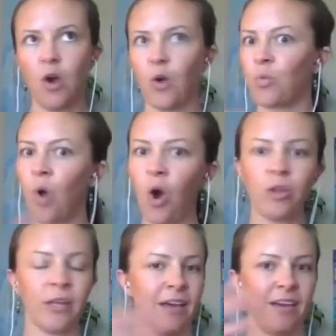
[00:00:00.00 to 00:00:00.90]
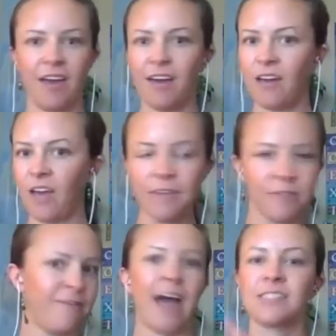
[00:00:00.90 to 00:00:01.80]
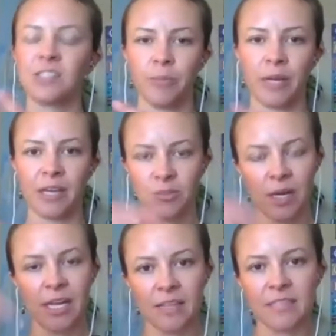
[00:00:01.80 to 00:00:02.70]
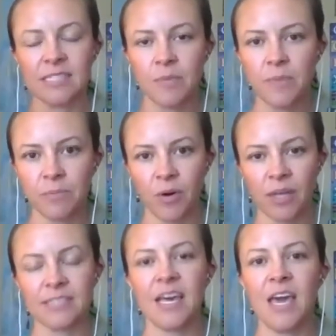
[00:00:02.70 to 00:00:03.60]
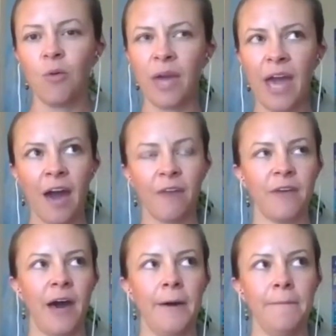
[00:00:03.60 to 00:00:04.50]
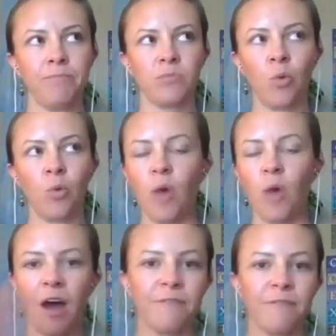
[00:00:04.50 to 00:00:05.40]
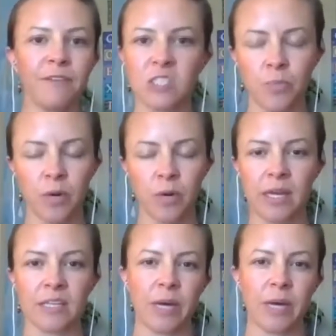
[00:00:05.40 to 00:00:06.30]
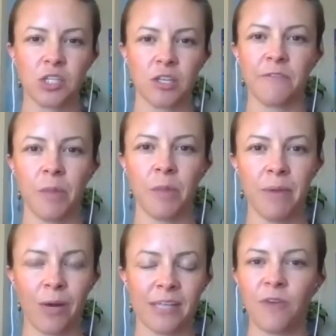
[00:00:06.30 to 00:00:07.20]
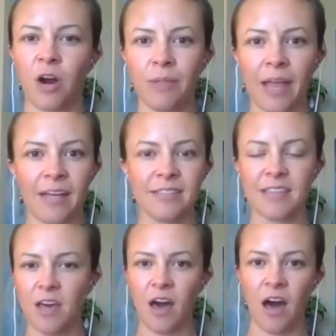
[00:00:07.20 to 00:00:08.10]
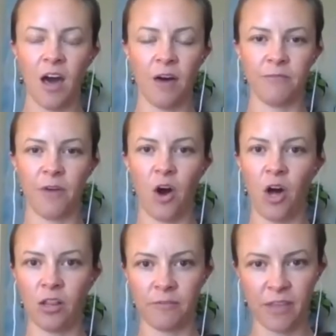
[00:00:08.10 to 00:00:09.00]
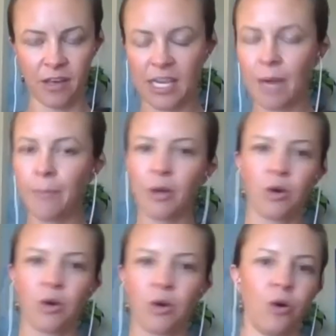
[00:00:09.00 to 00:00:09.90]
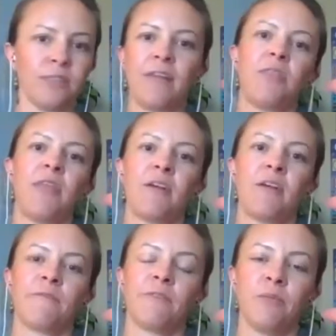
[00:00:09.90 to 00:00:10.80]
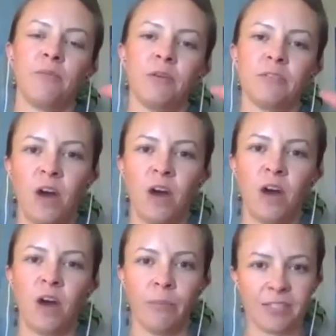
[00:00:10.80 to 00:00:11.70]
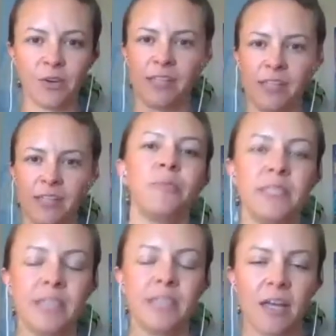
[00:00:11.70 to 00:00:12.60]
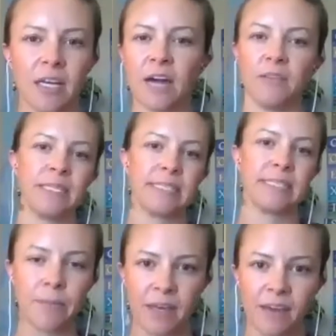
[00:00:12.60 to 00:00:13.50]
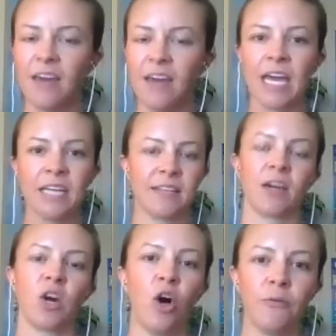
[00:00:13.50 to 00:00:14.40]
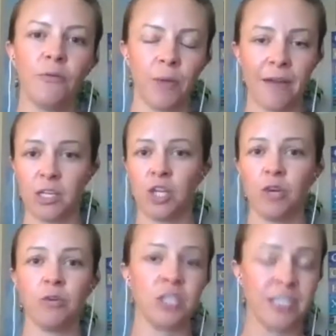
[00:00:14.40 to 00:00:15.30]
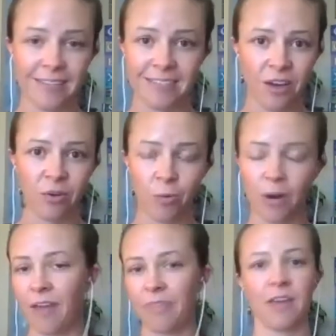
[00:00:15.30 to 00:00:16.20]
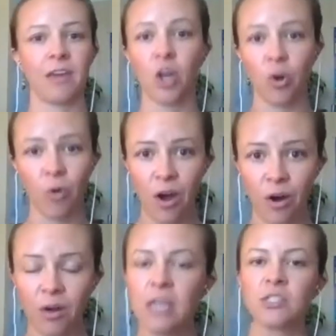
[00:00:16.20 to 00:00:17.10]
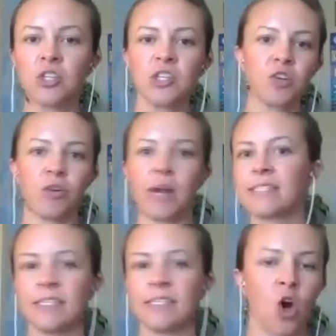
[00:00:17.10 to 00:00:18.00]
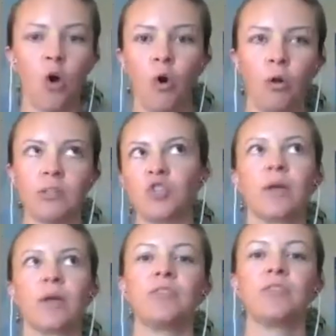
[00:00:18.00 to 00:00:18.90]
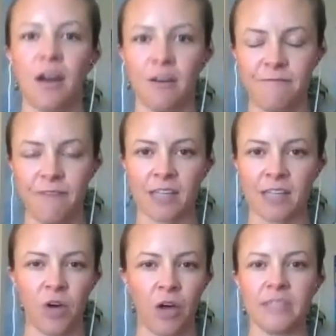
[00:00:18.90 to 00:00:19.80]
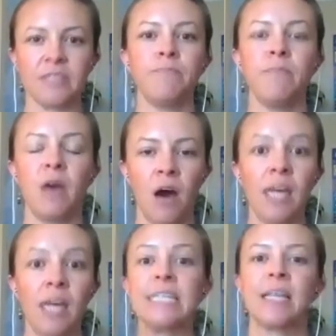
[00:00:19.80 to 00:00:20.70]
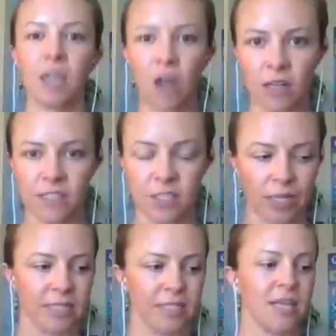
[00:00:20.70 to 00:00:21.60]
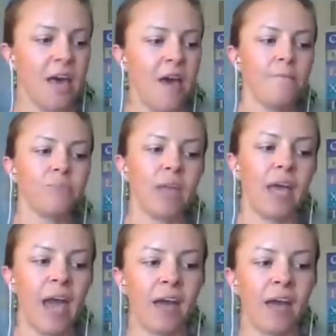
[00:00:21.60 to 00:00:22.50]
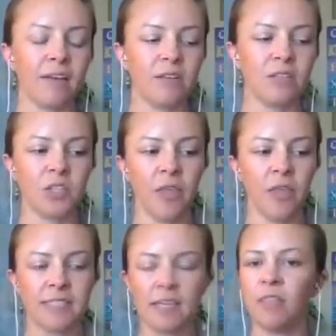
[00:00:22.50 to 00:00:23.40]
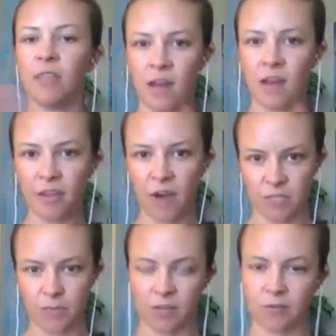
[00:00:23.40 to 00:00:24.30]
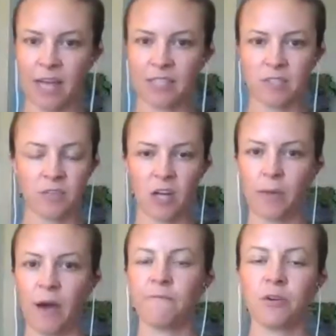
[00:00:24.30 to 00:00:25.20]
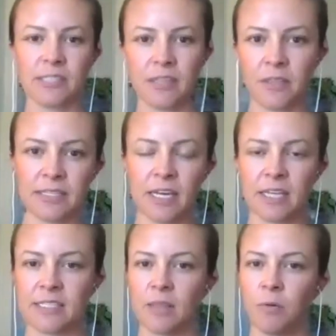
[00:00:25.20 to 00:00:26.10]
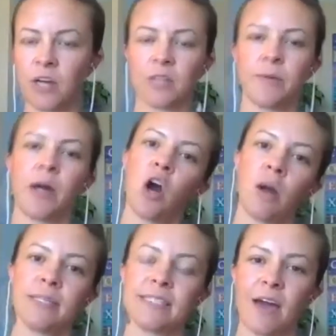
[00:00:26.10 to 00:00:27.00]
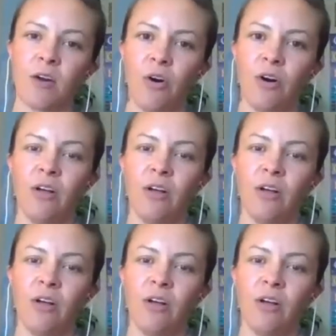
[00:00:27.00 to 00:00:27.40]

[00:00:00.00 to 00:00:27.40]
rolling even faster because we're hitting these tipping points. We have um, the runoff in the spring, especially from the Midwest farmlands, of all of the chemicals and everything from those farmlands going down the tributaries, down the Mississippi, into the Gulf, and we have a huge dead zone where nothing can grow. So it just creates this whole trickle down effect of all these unintended consequences. And so that's another aspect, right? So talk about photosynthesis, and then we talk about carbon cycle.